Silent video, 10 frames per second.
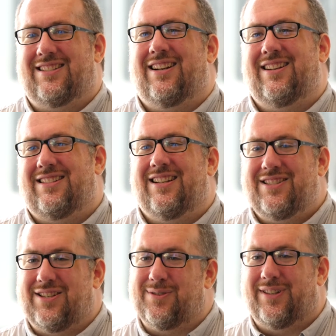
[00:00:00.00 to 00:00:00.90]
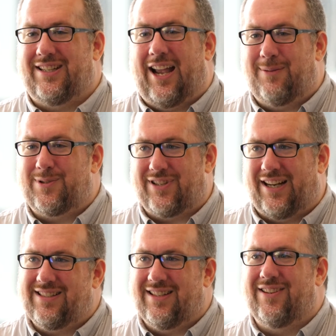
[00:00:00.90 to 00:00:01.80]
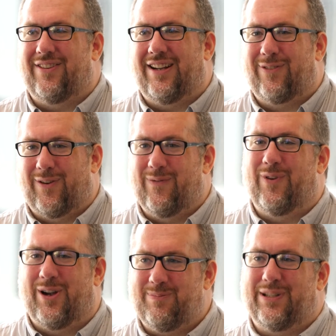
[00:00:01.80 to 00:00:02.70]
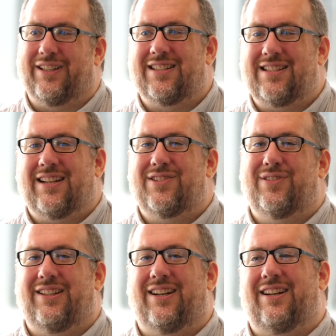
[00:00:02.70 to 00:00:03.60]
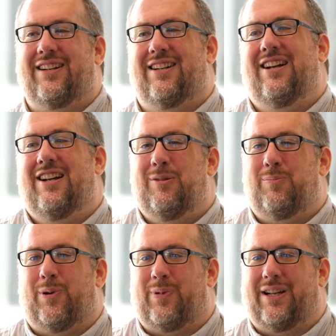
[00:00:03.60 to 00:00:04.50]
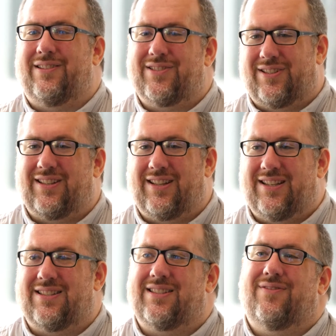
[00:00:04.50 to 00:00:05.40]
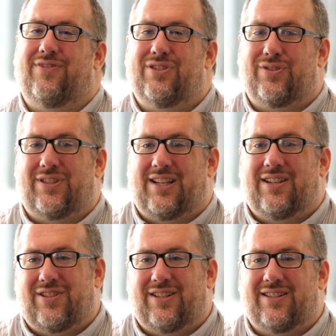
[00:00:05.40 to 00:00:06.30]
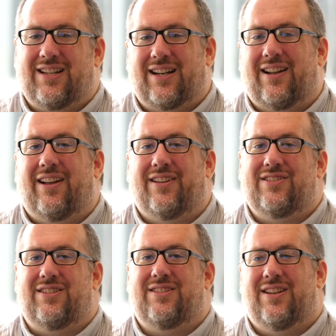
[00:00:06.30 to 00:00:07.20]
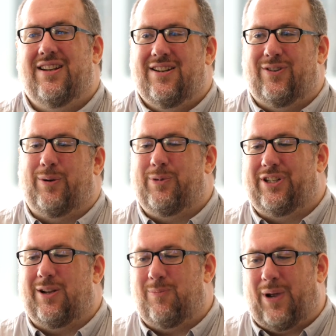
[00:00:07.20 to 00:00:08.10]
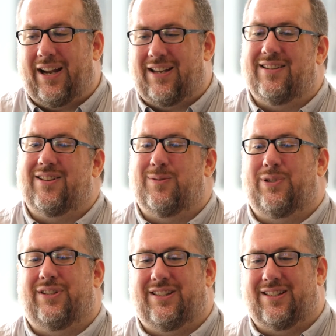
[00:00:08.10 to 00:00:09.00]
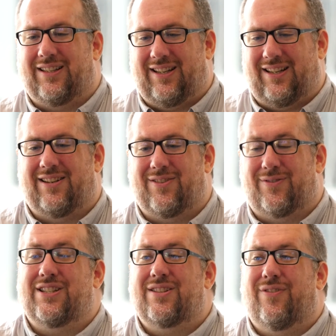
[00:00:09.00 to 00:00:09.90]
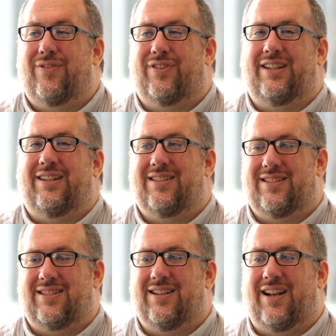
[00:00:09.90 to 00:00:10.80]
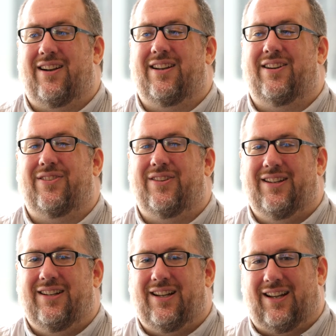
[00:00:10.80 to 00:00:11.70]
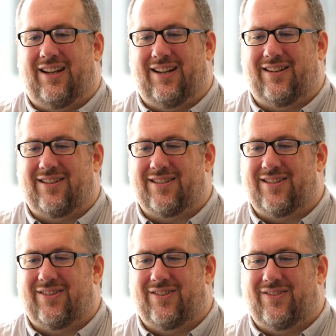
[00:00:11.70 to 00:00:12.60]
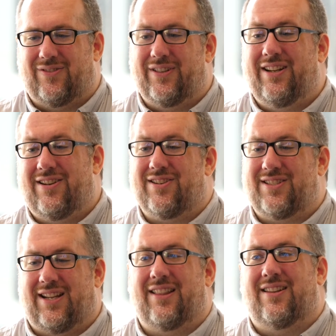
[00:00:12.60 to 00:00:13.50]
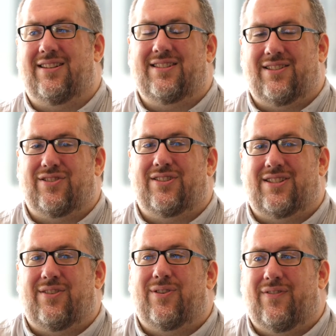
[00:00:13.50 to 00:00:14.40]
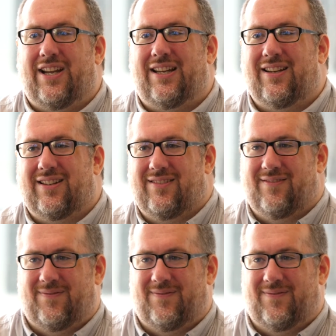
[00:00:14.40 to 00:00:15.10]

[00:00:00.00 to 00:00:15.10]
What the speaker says: as architects is really abstracted away from what buildings actually are. But by using these visualization technologies, we're able to get back into the building in a risk-free scenario and really understand the decisions that we're making.